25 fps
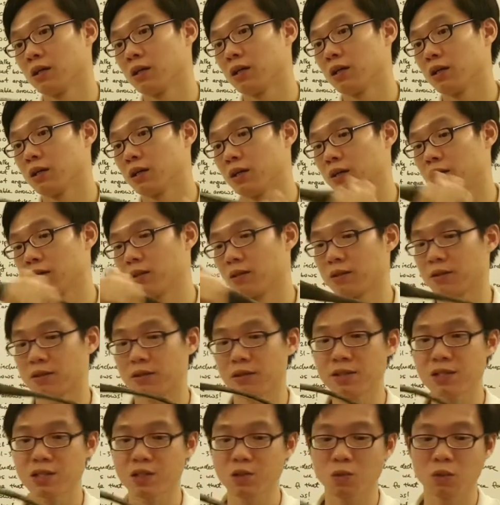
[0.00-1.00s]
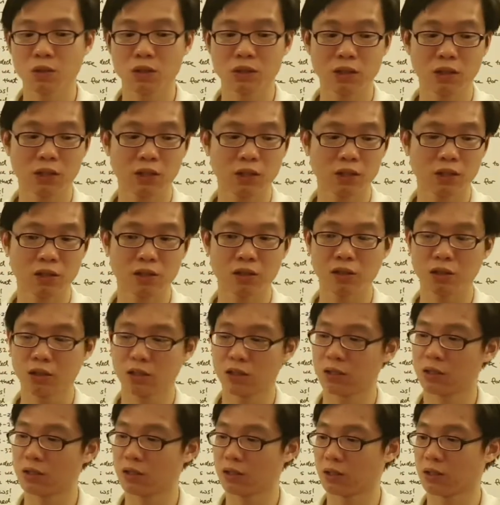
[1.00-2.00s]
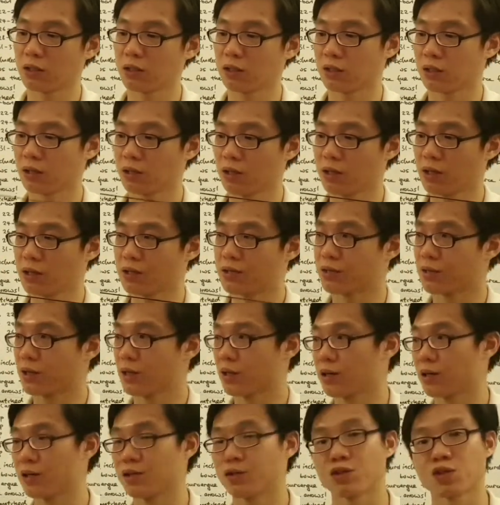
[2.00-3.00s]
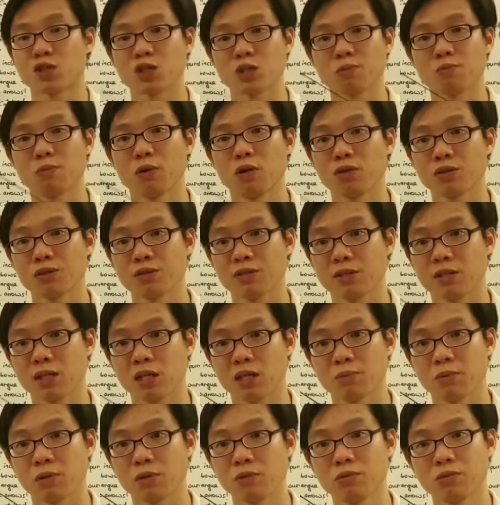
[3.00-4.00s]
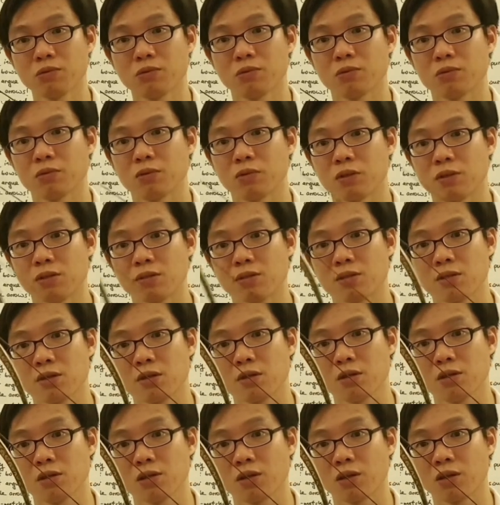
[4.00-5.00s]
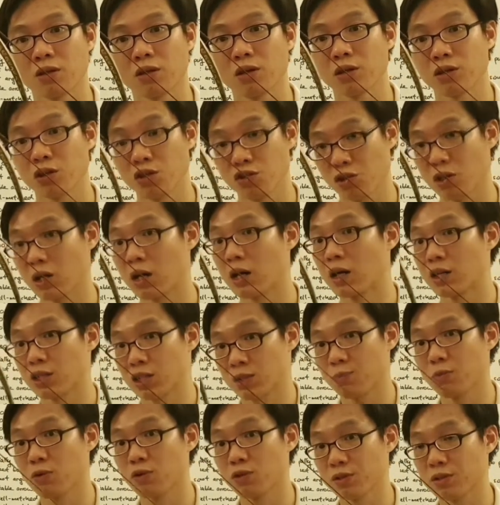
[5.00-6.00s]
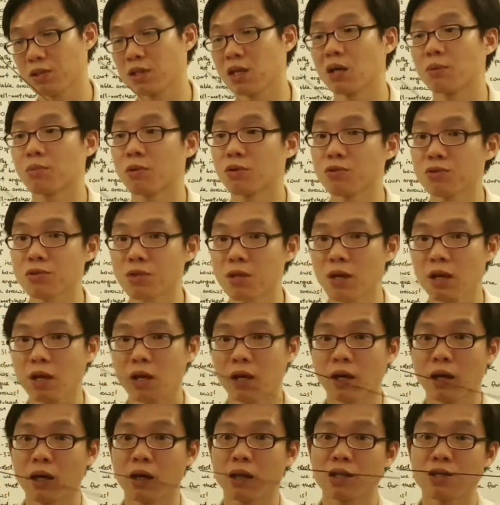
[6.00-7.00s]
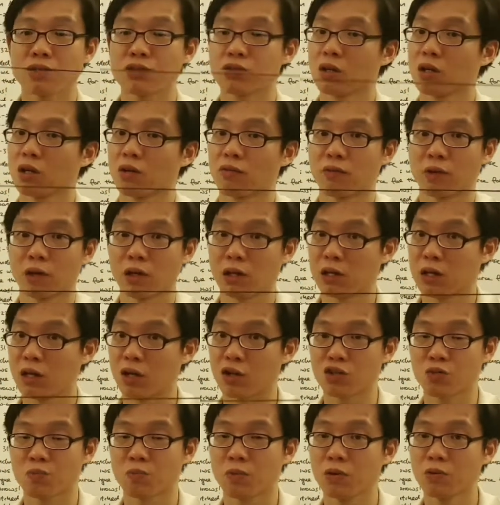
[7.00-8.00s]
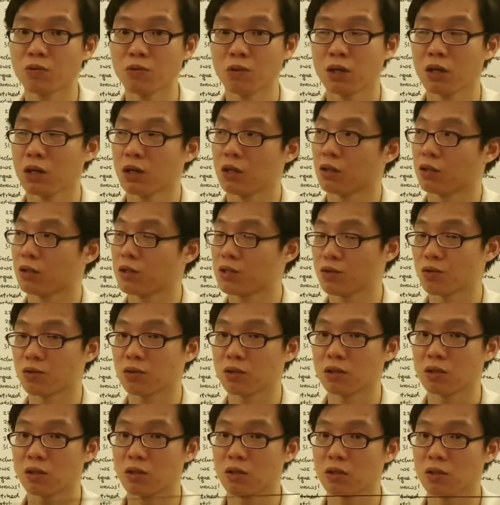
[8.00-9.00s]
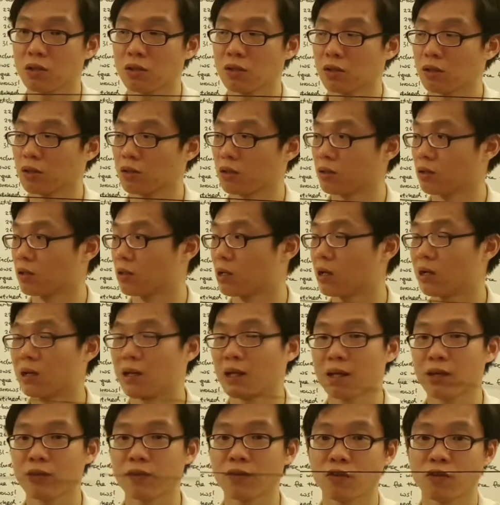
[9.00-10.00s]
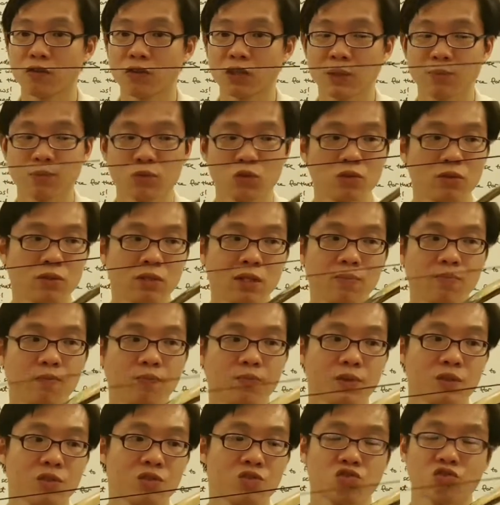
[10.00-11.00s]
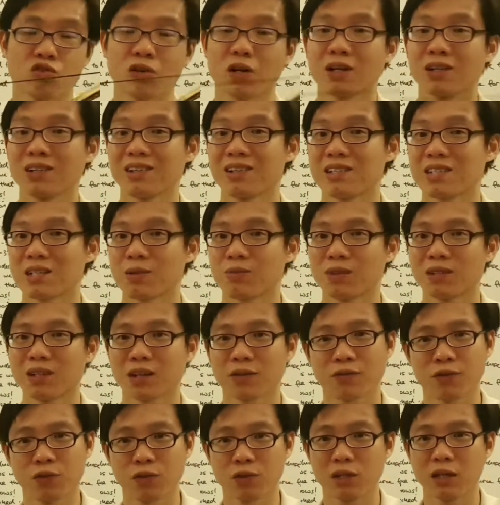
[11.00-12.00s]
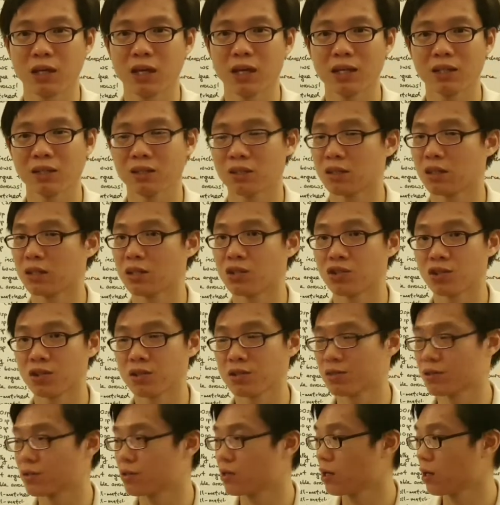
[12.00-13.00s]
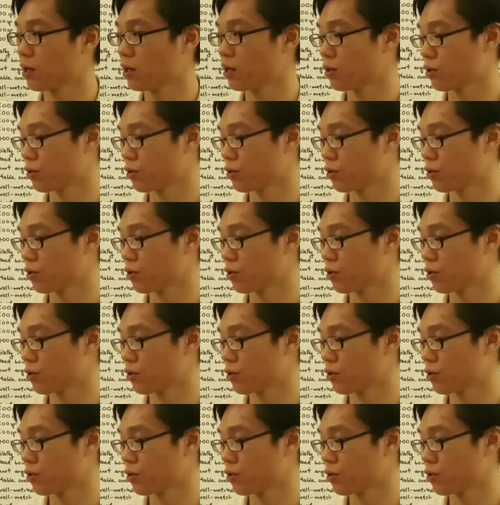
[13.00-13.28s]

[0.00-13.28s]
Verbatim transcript: Uh, this one here is a small siyah bow. You can see Turkish are small siyah bowls and it's not a very large bowl. This only the length tip to tip strong is something like 48 inches.